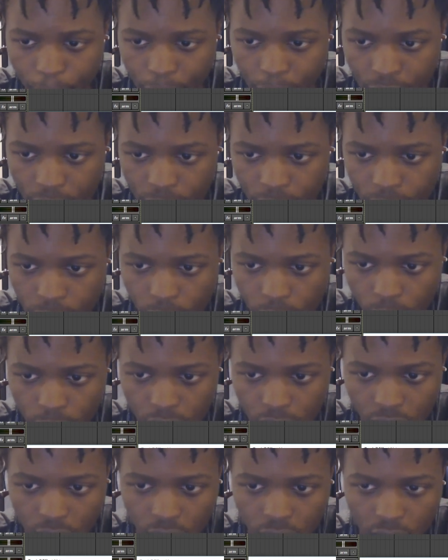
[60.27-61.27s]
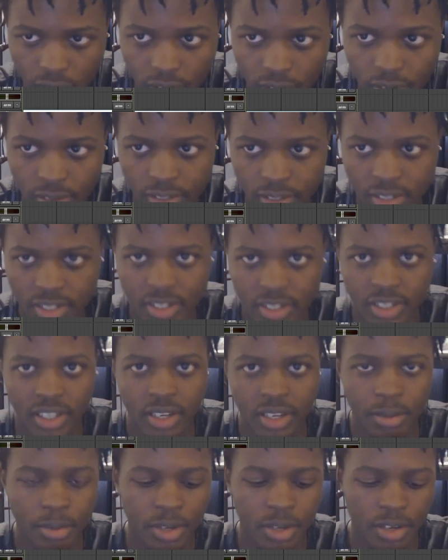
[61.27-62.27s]
So this is gonna
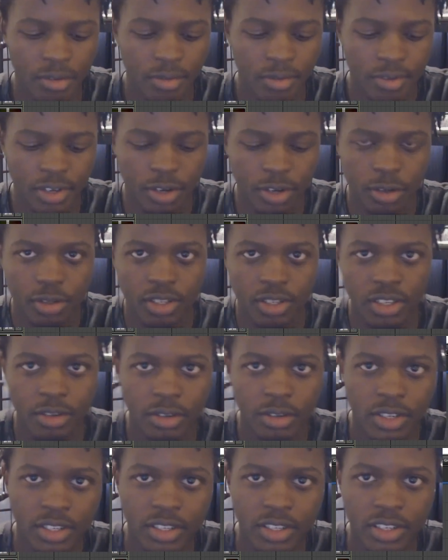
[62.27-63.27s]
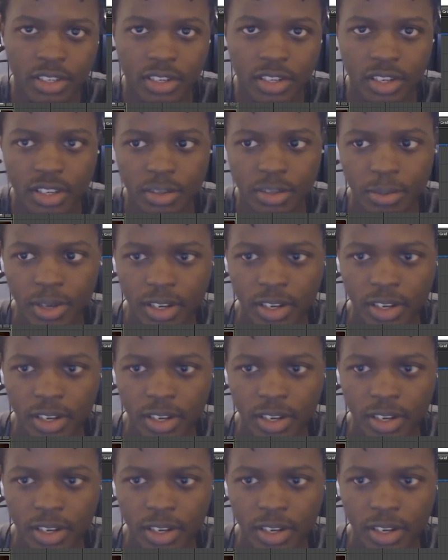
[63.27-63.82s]
be a video series explaining